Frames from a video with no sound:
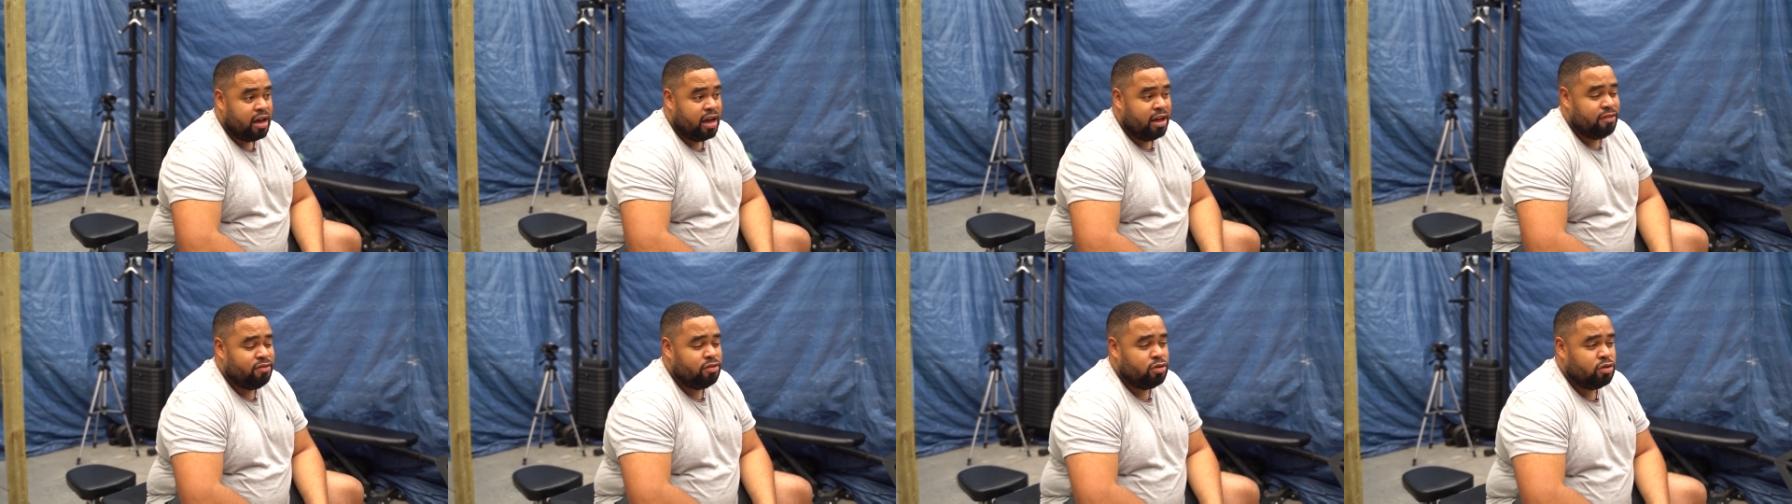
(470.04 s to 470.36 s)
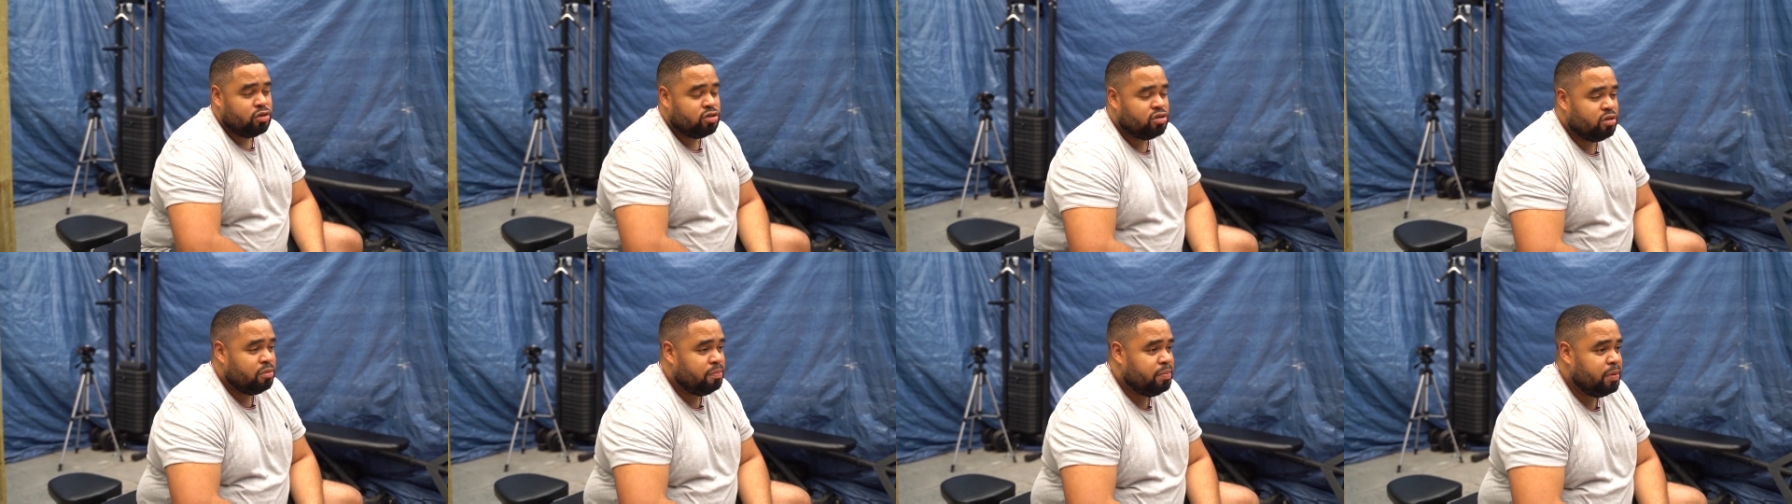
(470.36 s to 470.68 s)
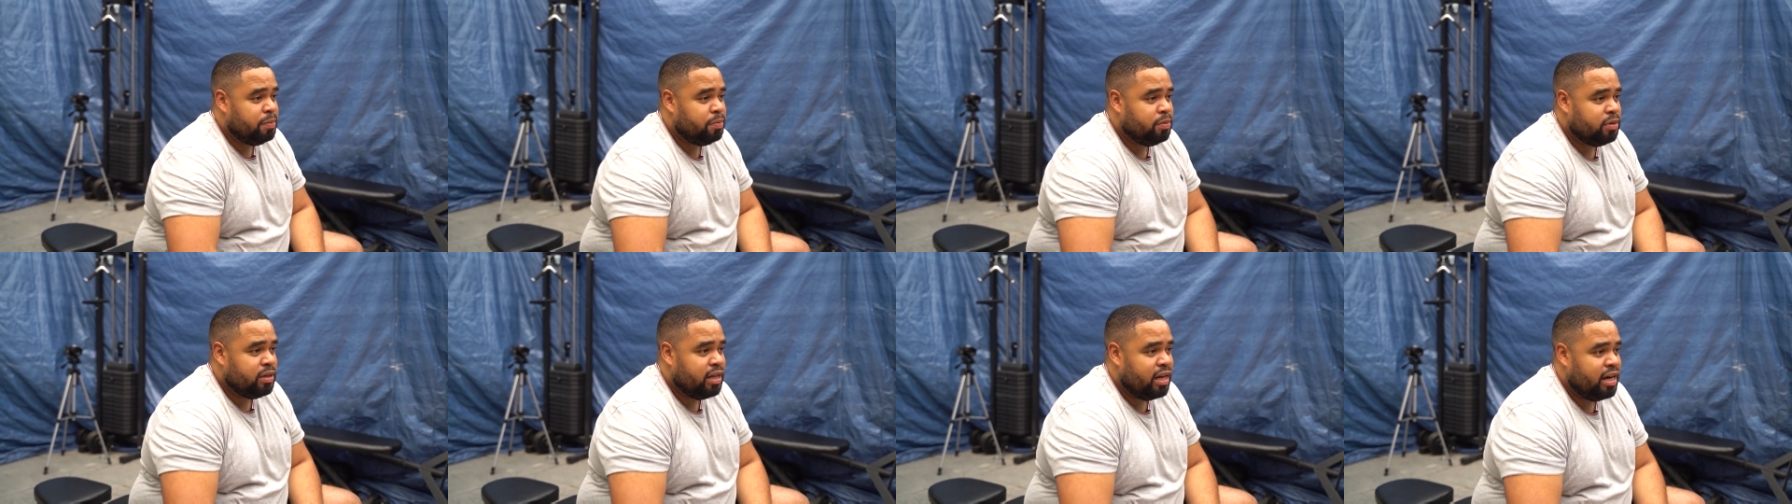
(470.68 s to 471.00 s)
I even know some
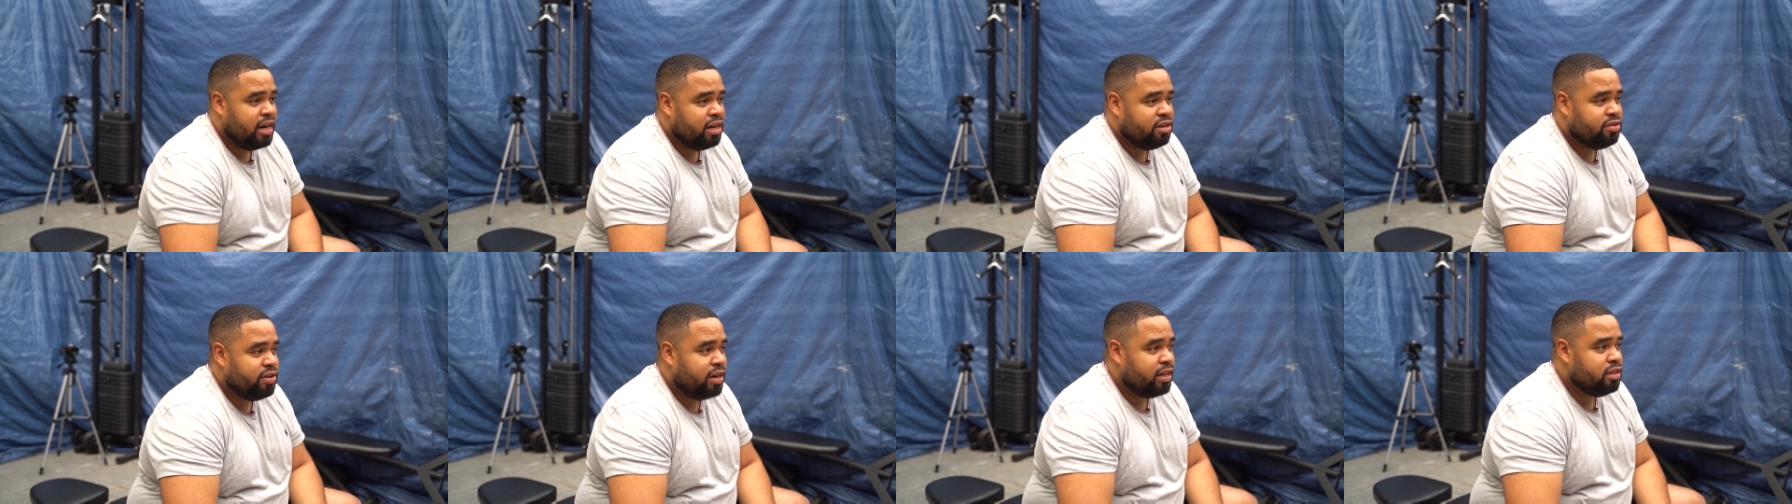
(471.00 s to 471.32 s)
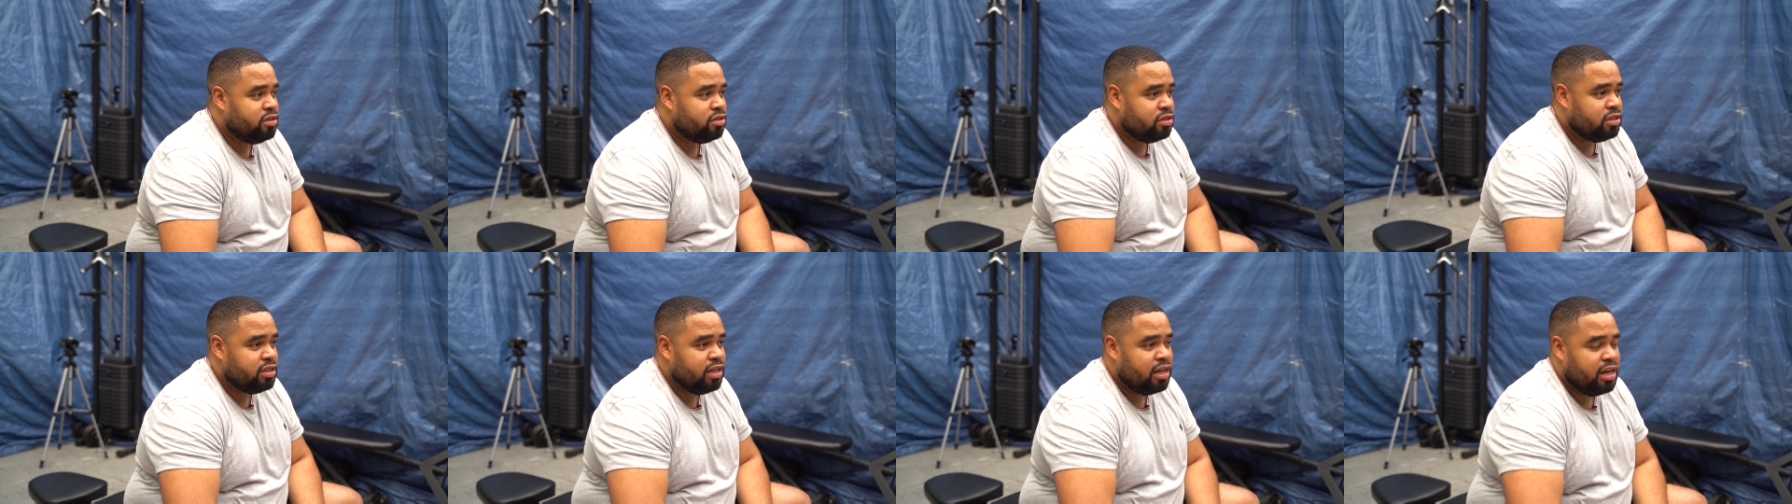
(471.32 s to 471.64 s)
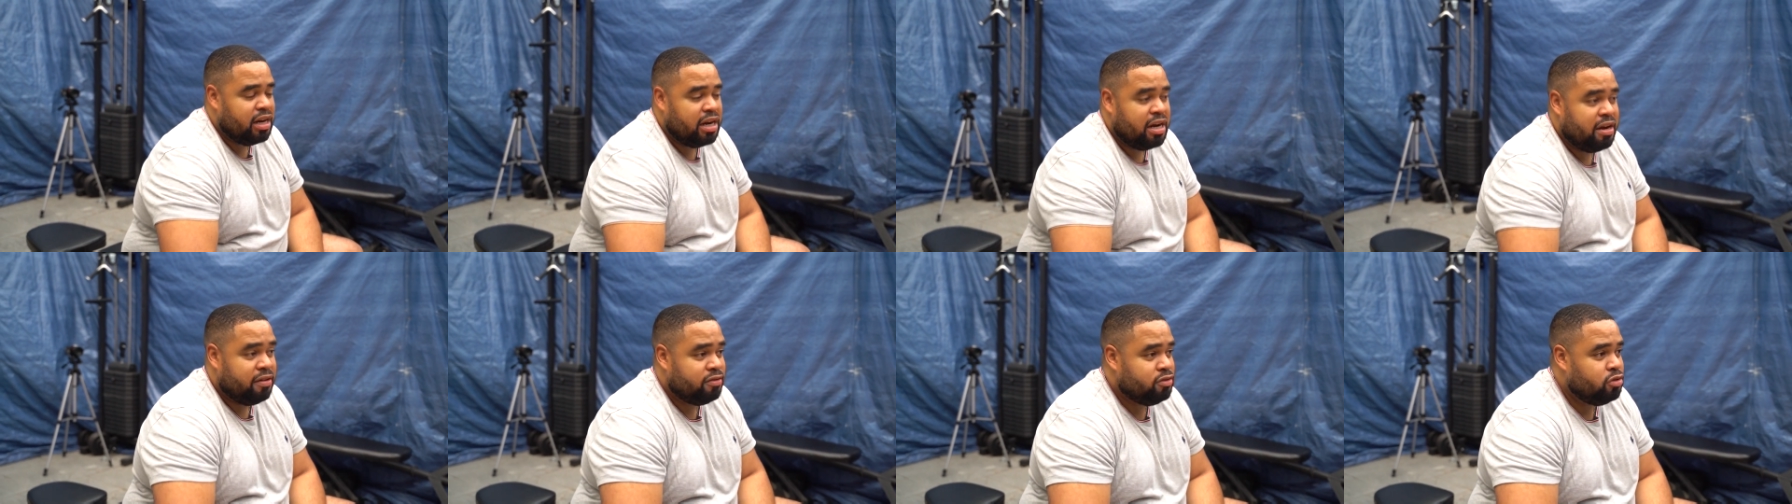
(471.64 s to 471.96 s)
people that are trying to
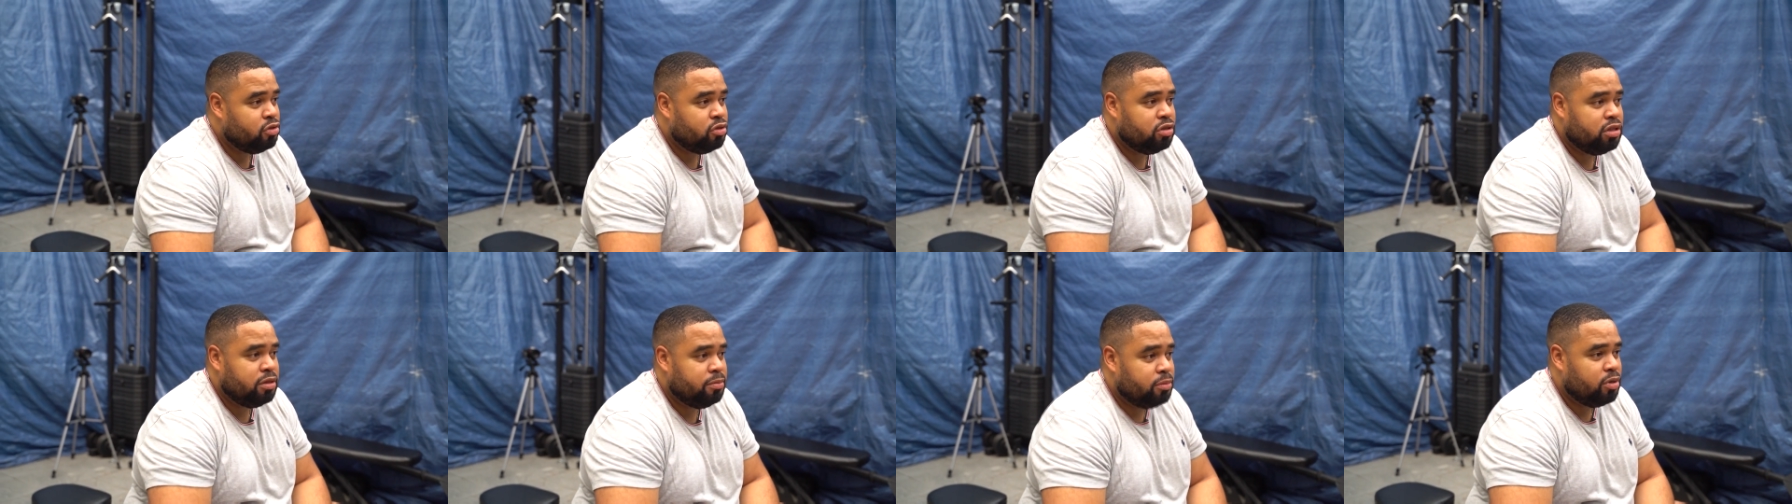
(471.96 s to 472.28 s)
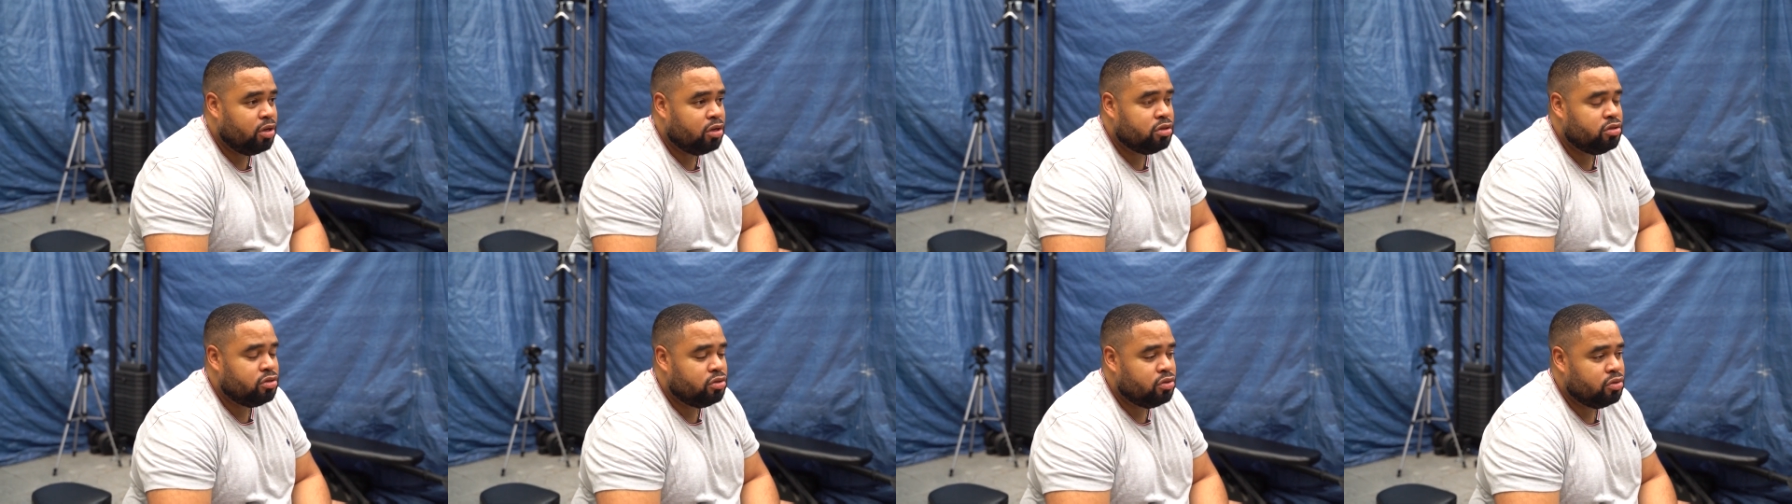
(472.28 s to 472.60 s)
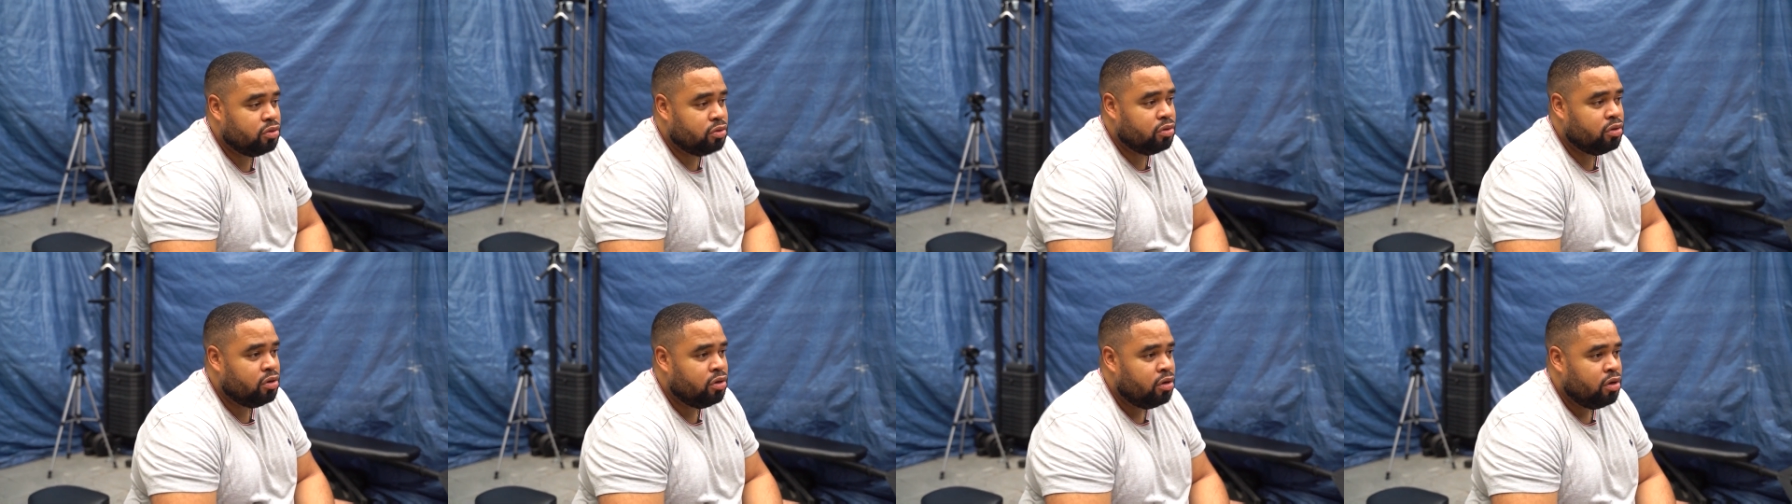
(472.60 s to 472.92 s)
sell, and I've told them not
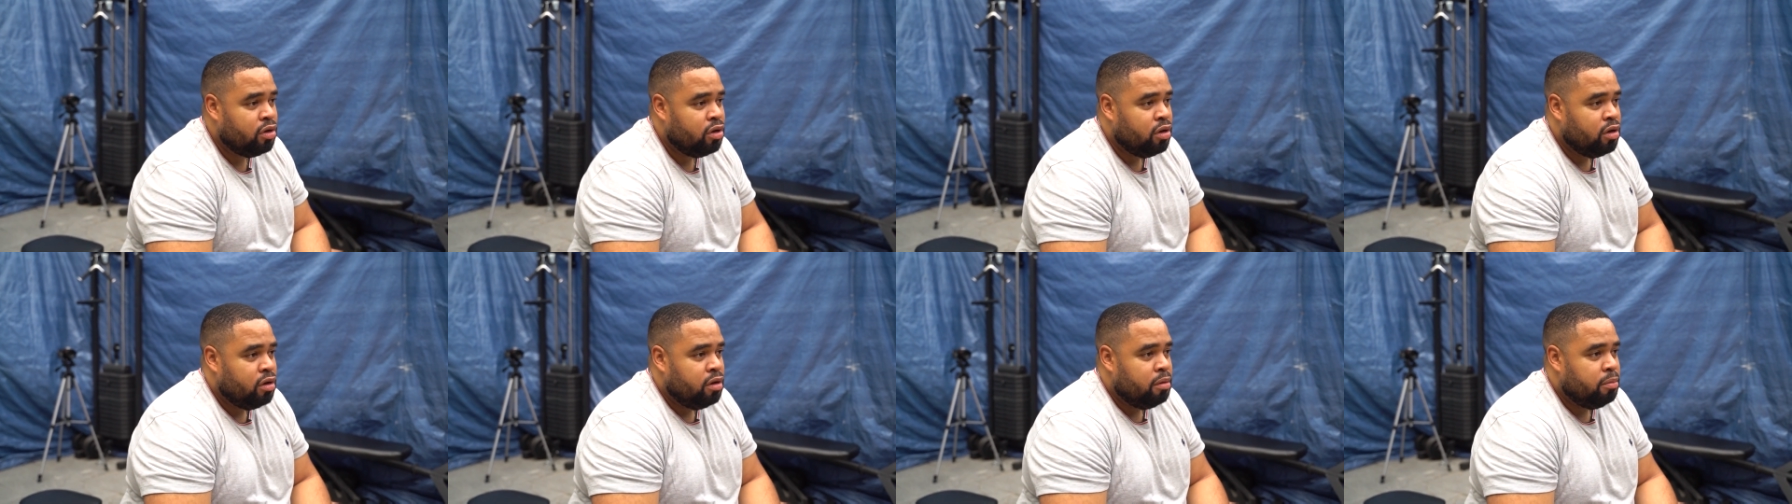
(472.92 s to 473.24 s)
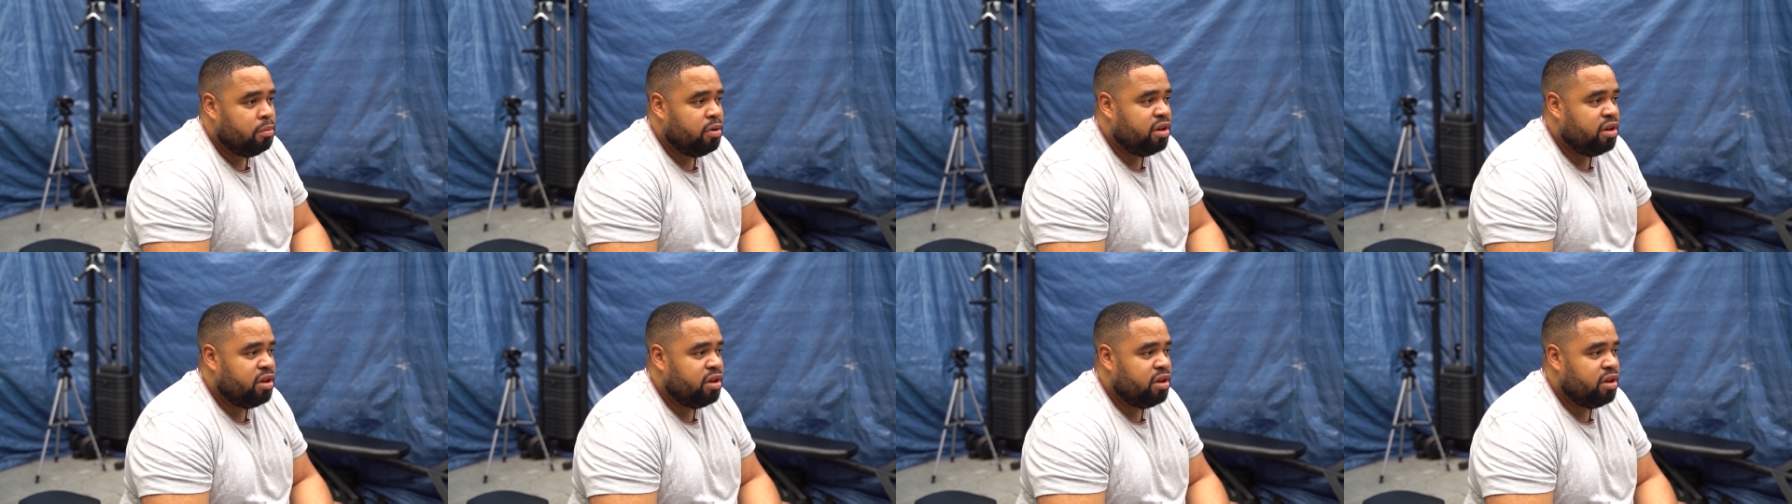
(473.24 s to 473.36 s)
to. Yeah.